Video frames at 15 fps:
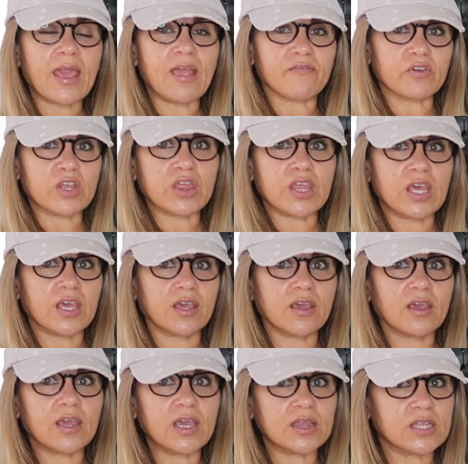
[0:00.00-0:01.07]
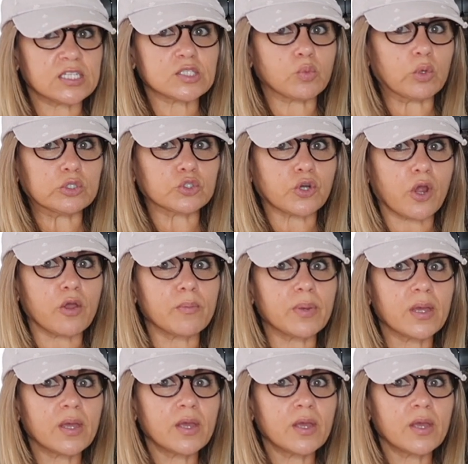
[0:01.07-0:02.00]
everything in this wardrobe.